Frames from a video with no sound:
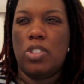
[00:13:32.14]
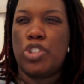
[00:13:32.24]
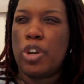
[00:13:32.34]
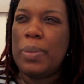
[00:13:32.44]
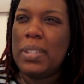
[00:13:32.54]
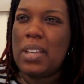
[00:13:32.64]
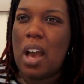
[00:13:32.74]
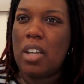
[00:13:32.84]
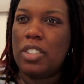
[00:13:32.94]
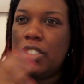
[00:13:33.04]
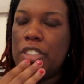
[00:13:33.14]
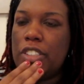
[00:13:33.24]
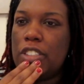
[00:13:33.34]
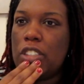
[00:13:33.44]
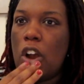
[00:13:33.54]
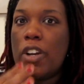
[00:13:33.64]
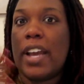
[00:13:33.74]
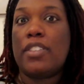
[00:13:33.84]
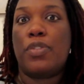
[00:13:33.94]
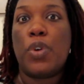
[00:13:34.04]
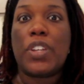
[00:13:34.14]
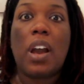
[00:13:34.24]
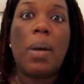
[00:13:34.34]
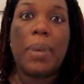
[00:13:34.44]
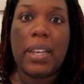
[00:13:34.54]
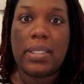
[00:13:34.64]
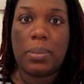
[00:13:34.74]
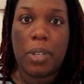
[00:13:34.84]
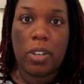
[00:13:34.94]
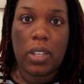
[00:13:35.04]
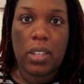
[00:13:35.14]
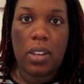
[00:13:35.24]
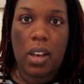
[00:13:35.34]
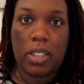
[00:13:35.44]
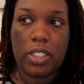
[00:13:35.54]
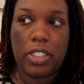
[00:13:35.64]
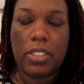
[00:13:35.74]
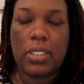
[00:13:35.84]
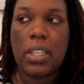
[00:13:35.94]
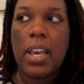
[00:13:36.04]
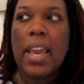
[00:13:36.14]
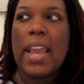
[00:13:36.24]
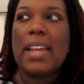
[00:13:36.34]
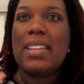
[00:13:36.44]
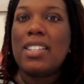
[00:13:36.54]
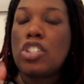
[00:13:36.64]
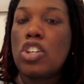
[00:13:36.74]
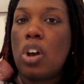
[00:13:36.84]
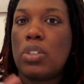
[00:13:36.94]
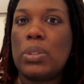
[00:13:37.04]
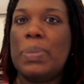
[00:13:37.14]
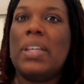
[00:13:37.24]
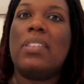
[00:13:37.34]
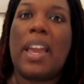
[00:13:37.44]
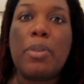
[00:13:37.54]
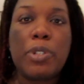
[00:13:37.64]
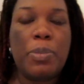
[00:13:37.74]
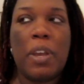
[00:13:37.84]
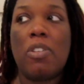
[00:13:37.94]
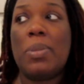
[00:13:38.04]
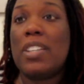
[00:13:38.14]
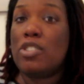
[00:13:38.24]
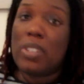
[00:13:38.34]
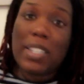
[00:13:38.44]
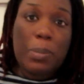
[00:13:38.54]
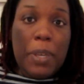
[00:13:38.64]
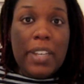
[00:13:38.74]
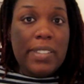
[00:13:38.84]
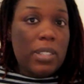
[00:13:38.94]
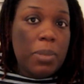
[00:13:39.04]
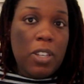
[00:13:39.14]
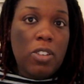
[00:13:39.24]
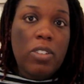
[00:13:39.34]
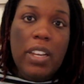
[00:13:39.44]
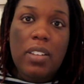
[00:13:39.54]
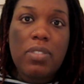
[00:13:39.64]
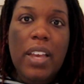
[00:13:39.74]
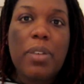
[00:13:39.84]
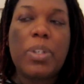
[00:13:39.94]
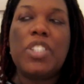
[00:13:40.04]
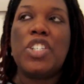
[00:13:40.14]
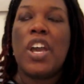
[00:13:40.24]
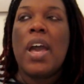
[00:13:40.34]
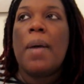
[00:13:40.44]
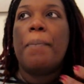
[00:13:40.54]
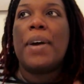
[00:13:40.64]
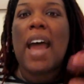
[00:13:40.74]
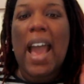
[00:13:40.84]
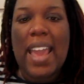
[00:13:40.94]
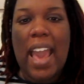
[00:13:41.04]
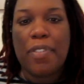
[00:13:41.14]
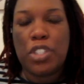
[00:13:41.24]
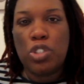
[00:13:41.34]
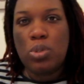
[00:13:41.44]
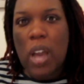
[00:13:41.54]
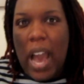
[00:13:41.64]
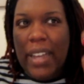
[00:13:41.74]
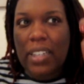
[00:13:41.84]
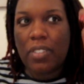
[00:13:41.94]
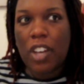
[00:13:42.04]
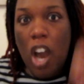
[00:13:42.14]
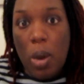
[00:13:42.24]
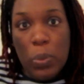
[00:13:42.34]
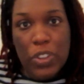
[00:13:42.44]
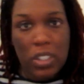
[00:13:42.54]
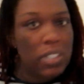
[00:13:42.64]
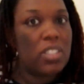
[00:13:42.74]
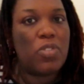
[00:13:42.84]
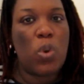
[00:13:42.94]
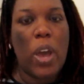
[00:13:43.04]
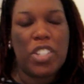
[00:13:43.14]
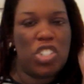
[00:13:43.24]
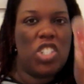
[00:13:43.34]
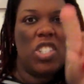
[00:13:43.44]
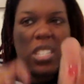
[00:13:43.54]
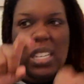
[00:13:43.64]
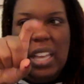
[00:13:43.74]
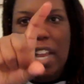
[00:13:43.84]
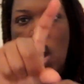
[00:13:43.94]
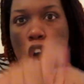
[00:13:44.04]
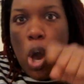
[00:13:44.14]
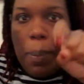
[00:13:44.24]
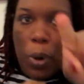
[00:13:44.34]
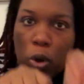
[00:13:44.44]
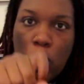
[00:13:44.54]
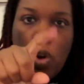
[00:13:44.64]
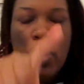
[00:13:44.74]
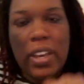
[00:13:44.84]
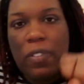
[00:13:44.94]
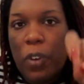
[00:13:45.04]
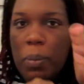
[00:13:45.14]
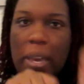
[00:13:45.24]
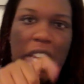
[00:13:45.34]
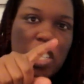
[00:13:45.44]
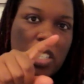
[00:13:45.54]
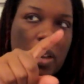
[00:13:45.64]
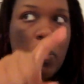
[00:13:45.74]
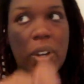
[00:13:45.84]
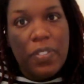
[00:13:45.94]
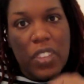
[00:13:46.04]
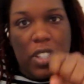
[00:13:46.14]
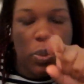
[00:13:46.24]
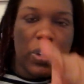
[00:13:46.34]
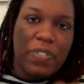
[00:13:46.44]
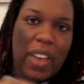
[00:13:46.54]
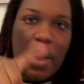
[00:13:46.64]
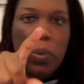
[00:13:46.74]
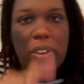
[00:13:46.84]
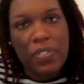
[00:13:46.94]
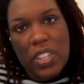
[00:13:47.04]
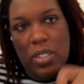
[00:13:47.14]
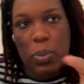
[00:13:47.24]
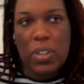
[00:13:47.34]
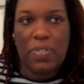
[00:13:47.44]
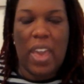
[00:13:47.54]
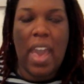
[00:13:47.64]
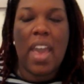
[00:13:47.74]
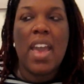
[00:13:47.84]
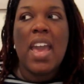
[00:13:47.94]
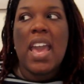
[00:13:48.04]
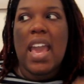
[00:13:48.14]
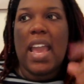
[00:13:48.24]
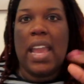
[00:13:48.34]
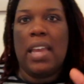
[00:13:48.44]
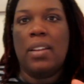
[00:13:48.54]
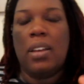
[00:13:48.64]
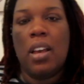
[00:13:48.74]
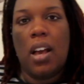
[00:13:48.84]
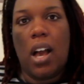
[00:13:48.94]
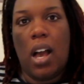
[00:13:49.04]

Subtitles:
German doctors aren't as forthcoming as American doctors. And this could also be a language barrier because they're not speaking to me in their native language. But I have to kind of come with a list of questions and like pull information, like what if this, what if that, what if this, what if that? And